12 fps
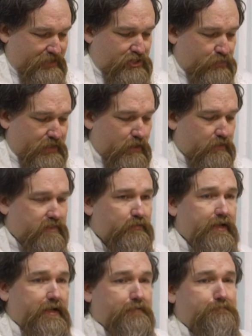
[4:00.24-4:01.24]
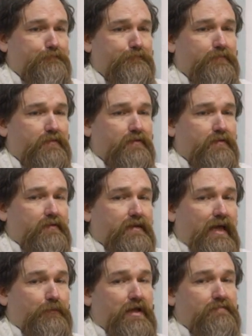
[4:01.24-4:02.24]
That's 303.
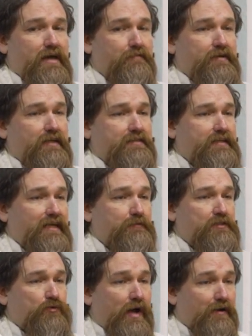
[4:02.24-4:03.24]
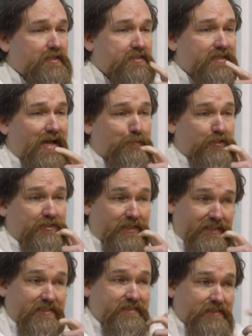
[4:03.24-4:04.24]
And we have evidence that it was well established,
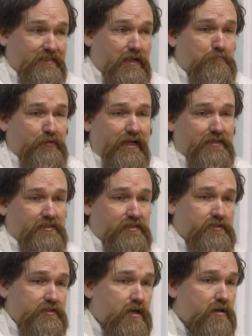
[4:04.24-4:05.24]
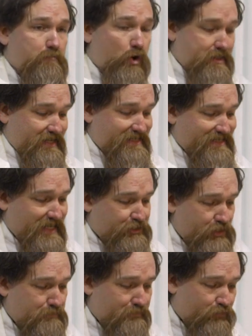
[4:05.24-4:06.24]
at least in some places, more than a
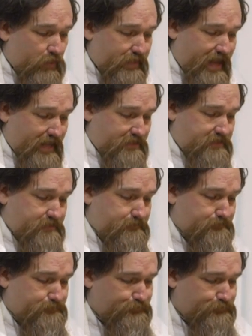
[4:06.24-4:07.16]
century before that.